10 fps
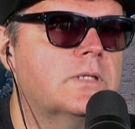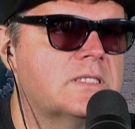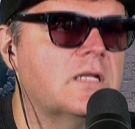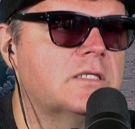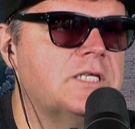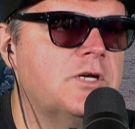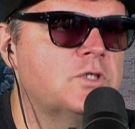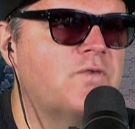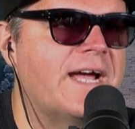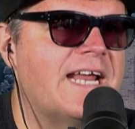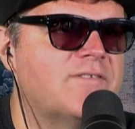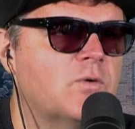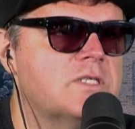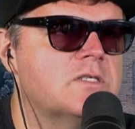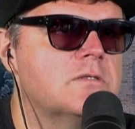the Latinos fight
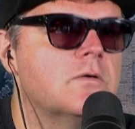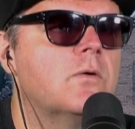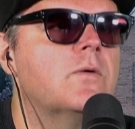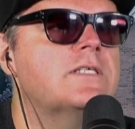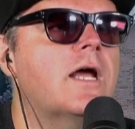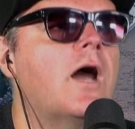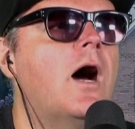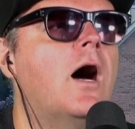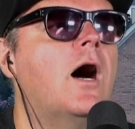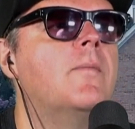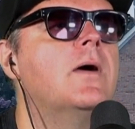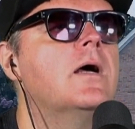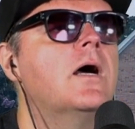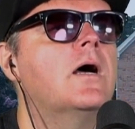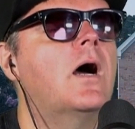afterwards. What's that?
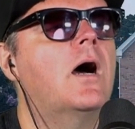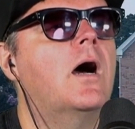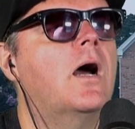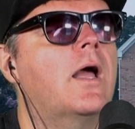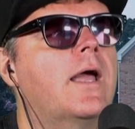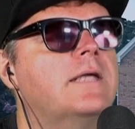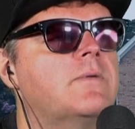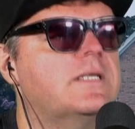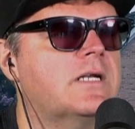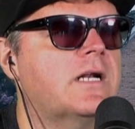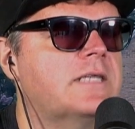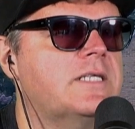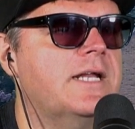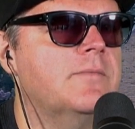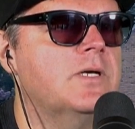Is it a nice
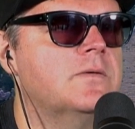stadium though?